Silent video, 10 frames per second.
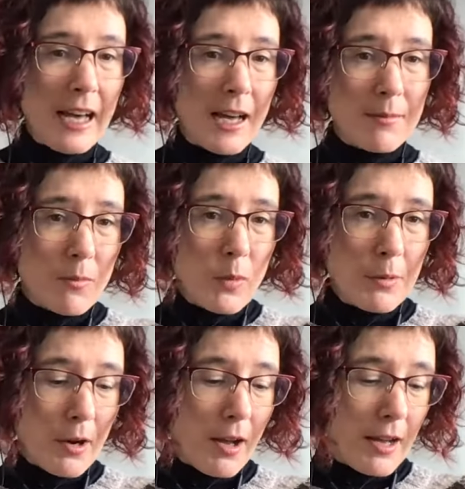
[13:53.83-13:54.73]
Um,
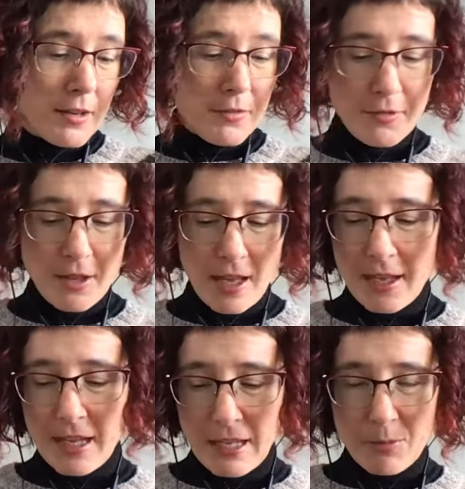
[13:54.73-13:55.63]
we were kind of,
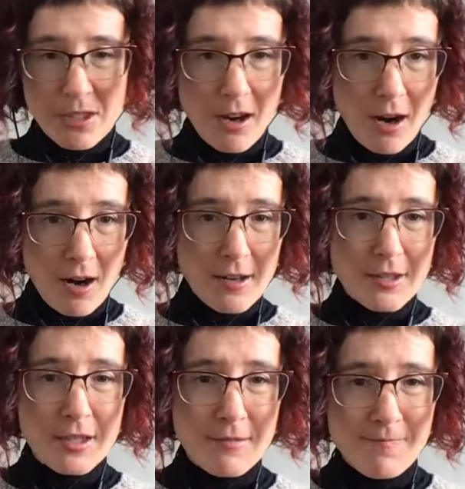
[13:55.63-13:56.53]
it, it was a hard